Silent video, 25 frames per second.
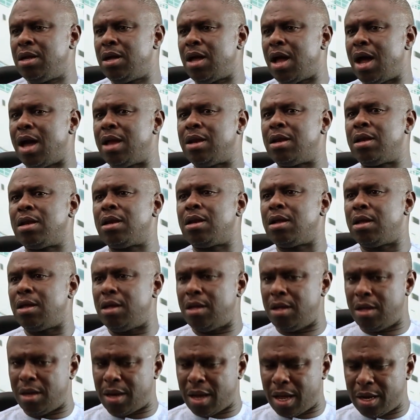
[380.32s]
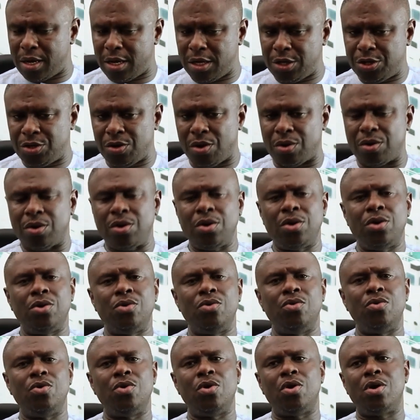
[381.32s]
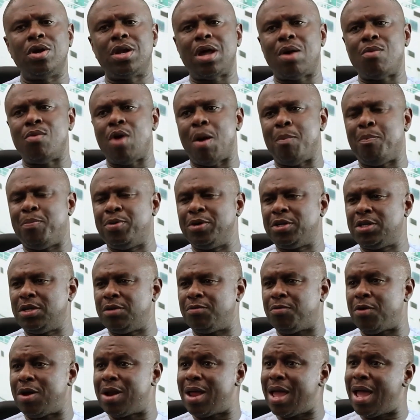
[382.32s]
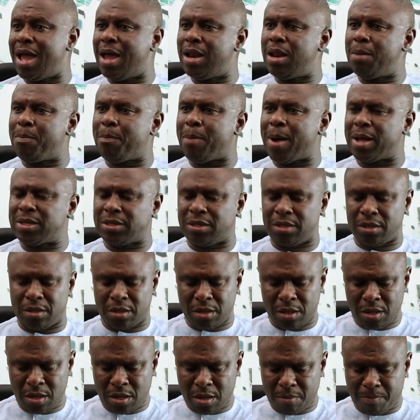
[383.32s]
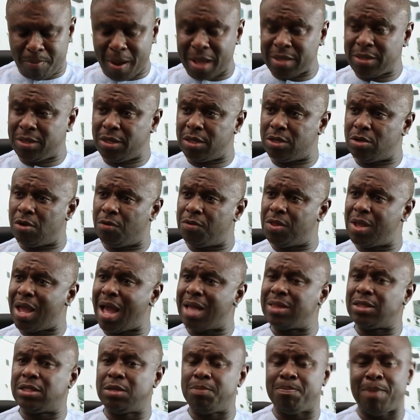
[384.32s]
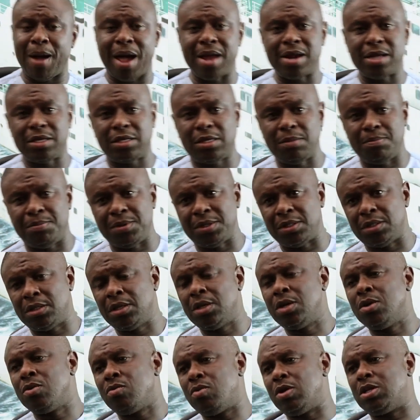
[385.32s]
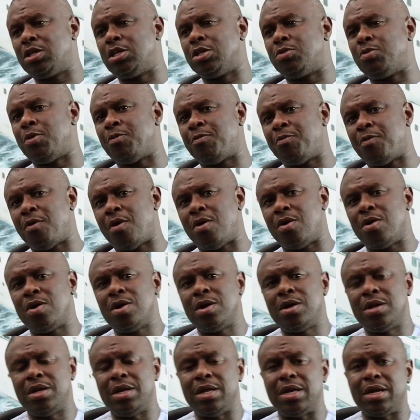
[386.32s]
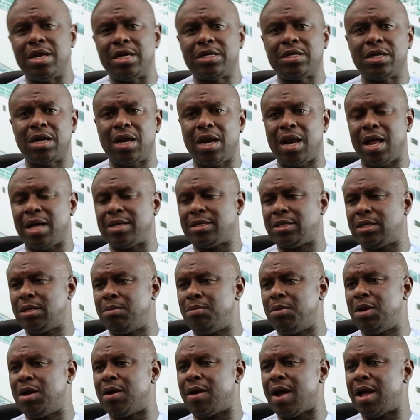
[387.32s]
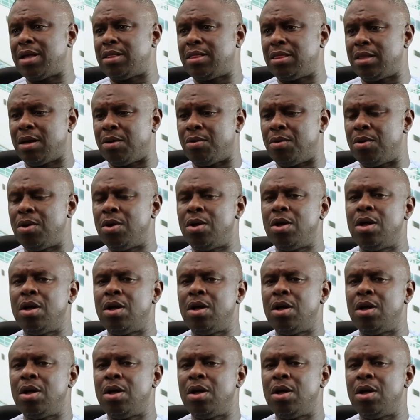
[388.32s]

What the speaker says: And in addition, you know that we are pushing for the early passage of the anti-piracy bill, which is before the National Assembly right now.